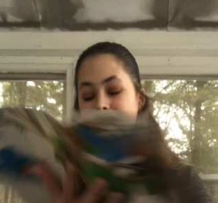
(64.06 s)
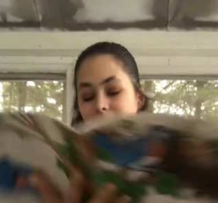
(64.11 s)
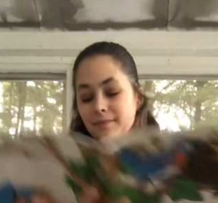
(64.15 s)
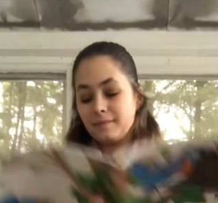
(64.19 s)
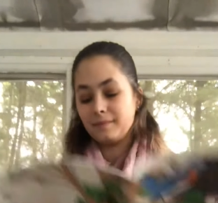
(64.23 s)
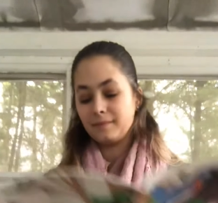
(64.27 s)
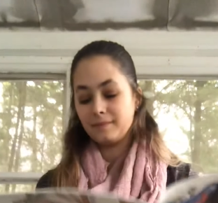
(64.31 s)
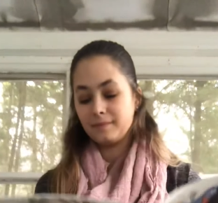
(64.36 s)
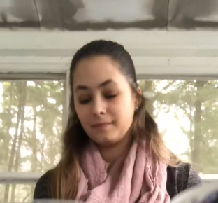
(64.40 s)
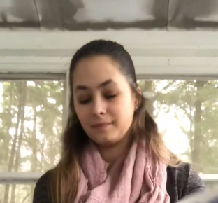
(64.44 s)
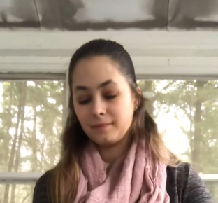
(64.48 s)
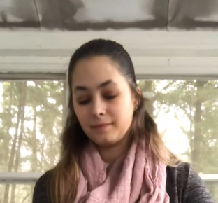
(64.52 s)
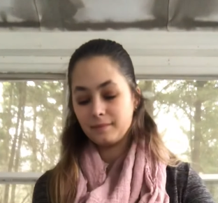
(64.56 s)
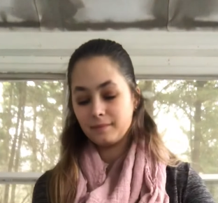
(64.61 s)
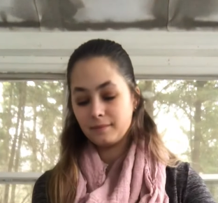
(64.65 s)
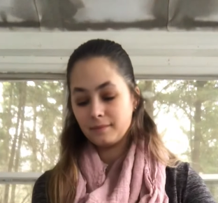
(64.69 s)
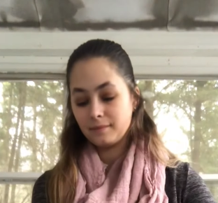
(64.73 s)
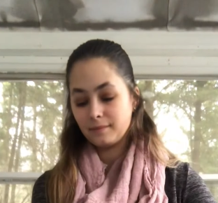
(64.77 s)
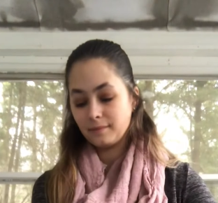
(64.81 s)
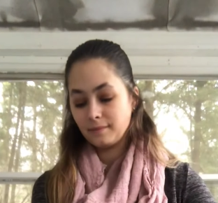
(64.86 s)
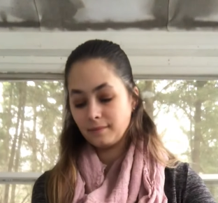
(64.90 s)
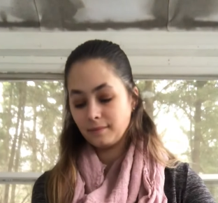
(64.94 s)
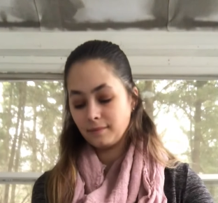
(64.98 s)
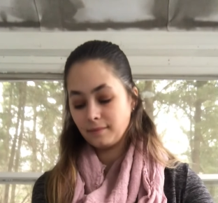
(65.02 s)

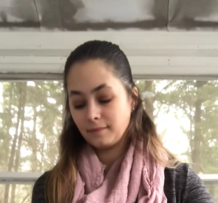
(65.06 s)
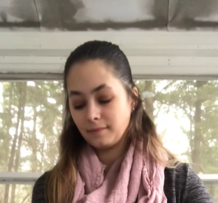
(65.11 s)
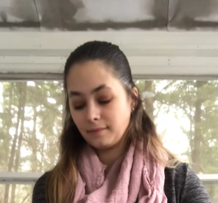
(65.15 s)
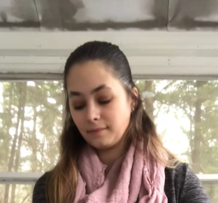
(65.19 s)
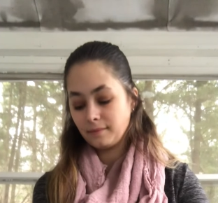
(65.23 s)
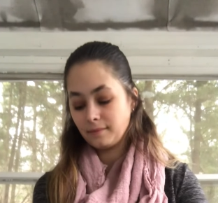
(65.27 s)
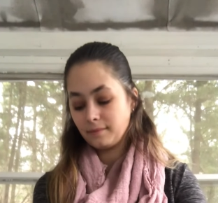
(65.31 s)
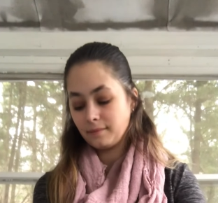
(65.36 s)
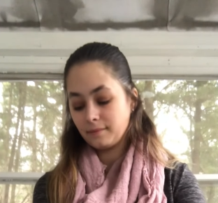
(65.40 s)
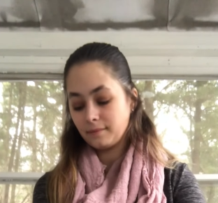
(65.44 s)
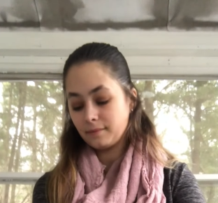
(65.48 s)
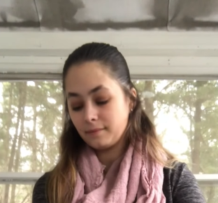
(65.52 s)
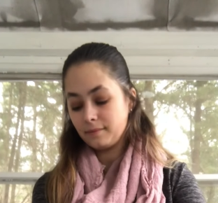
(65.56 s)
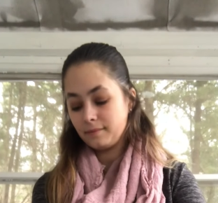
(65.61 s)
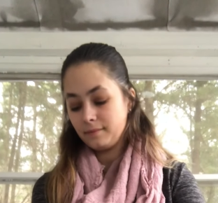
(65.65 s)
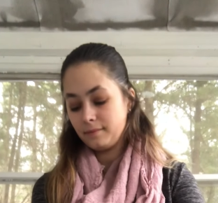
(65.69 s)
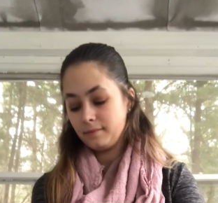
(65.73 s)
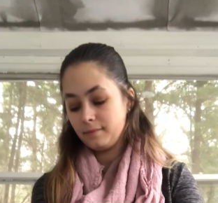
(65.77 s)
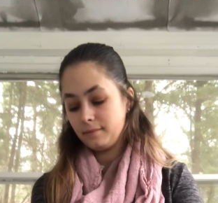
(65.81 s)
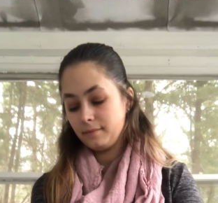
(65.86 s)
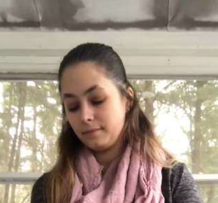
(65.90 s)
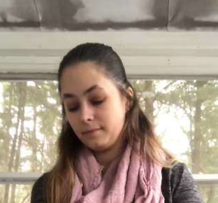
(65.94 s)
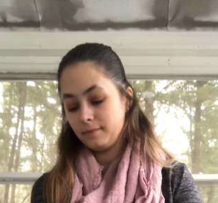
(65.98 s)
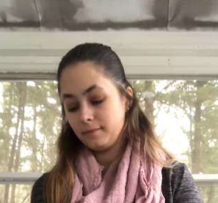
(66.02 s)

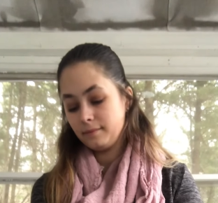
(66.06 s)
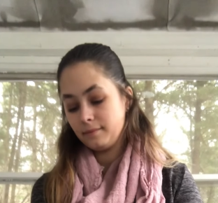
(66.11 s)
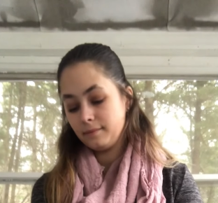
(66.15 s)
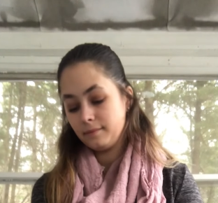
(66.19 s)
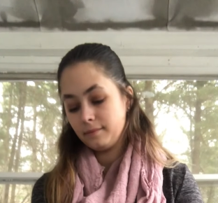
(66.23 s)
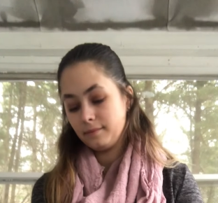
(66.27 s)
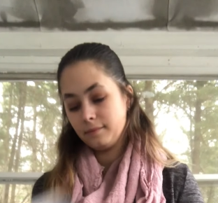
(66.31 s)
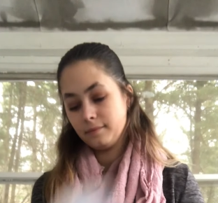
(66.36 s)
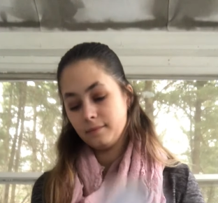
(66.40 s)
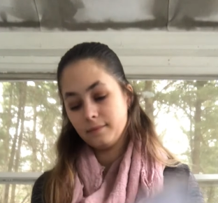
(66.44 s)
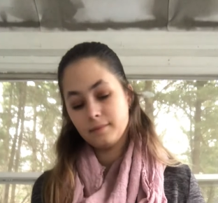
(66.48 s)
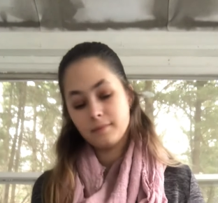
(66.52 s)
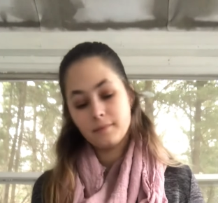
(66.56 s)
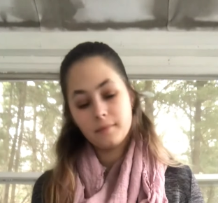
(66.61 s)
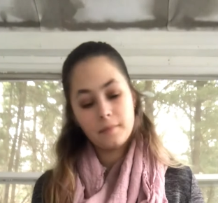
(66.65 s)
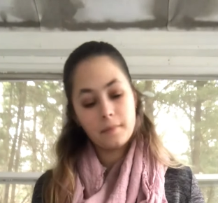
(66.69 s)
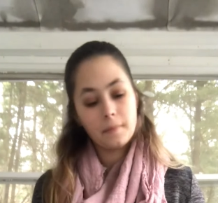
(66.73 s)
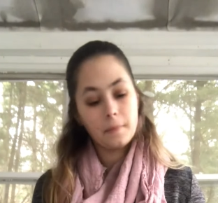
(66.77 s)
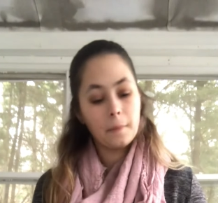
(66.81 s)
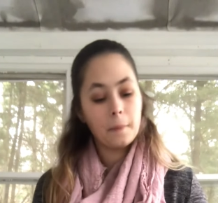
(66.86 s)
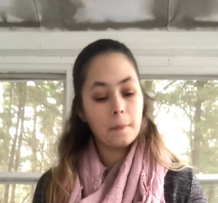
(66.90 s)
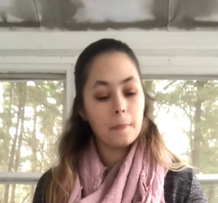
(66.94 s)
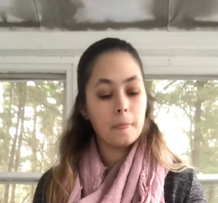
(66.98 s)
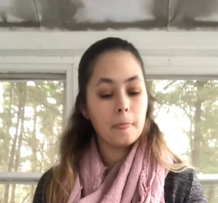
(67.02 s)

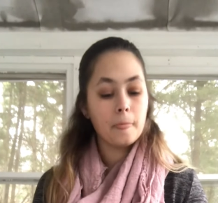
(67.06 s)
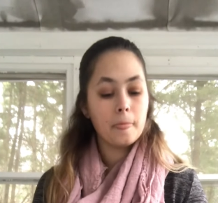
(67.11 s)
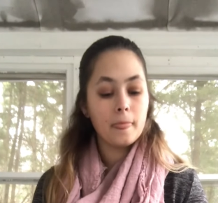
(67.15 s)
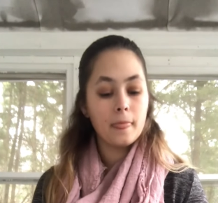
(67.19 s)
Nothing is said.